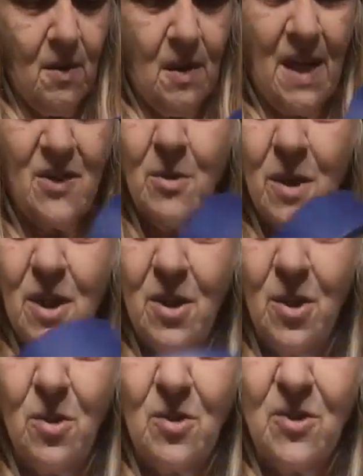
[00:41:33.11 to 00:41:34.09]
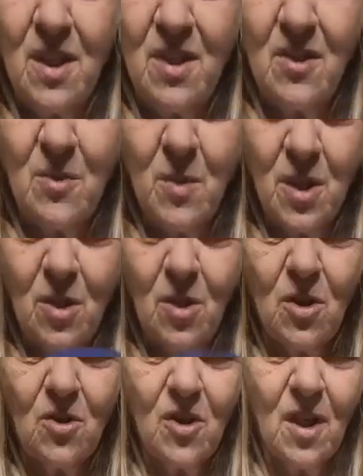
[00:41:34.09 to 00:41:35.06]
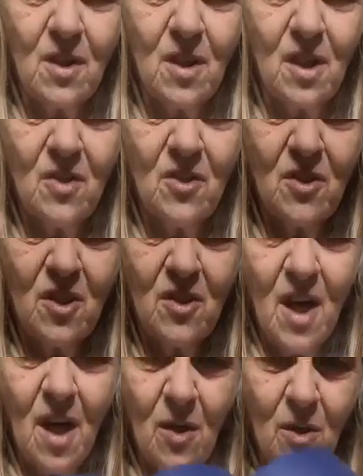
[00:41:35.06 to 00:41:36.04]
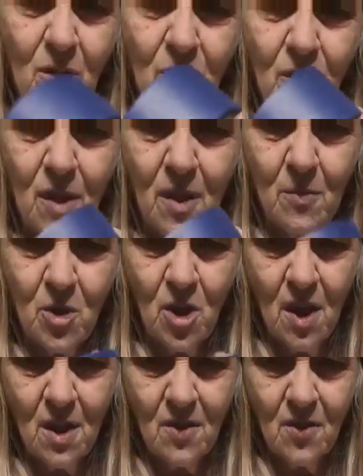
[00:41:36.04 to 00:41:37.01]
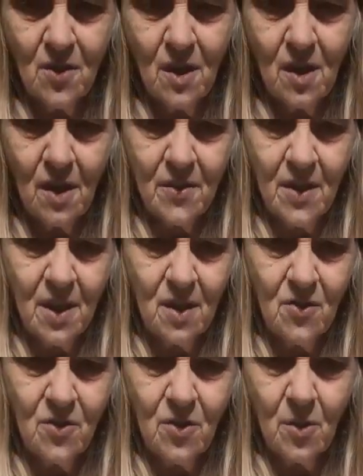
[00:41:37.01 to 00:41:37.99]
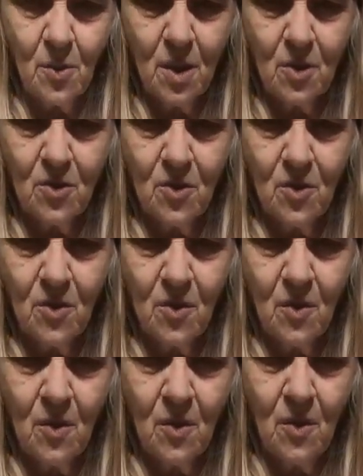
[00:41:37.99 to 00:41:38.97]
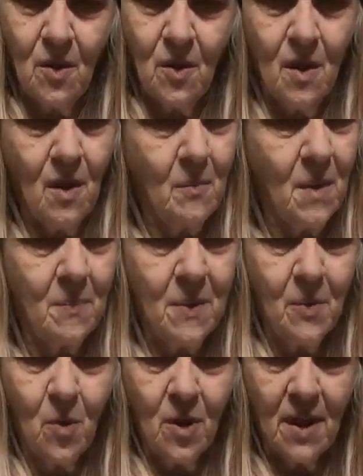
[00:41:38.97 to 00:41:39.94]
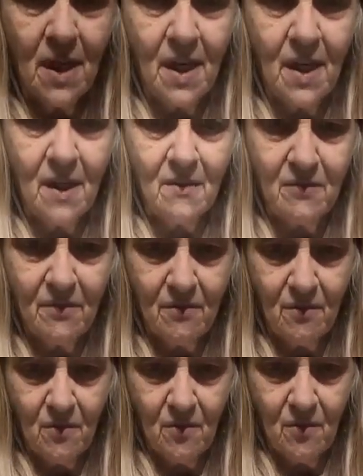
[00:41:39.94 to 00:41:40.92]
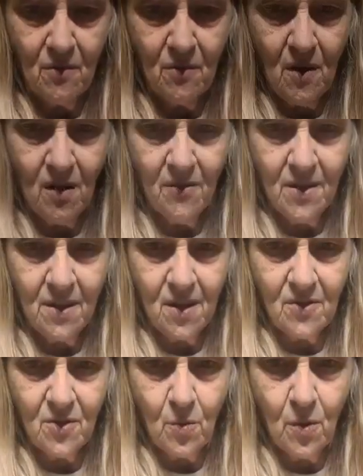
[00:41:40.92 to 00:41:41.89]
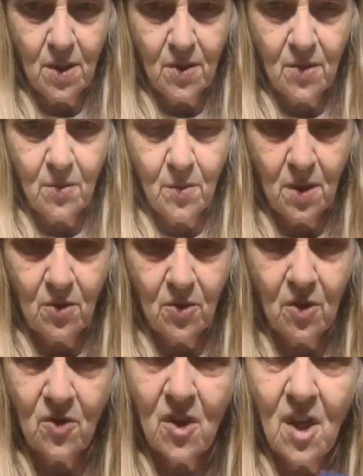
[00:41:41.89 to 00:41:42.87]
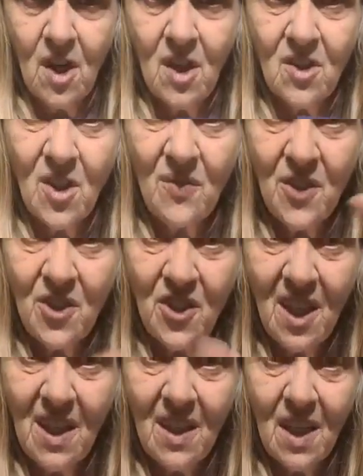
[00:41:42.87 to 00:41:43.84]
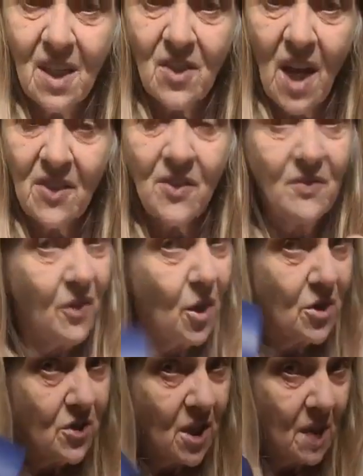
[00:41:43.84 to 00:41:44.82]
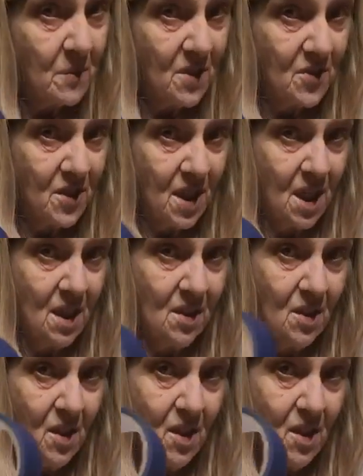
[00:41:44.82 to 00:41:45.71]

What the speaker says: That's what I used. This is what it looks like. This is the Dollar Tree. I'm trying to see. I think it's 2 inches. Might be 1.5. I don't think that's quite 2 inches. So if you see this, that's the first time I've seen